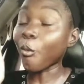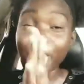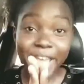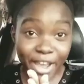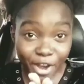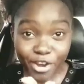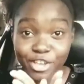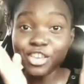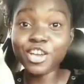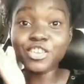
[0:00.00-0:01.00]
wear
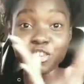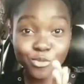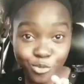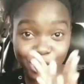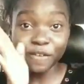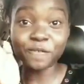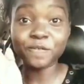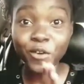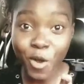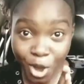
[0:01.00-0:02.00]
your
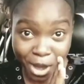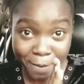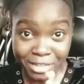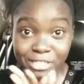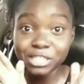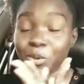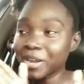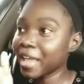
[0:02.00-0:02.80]
uniform to the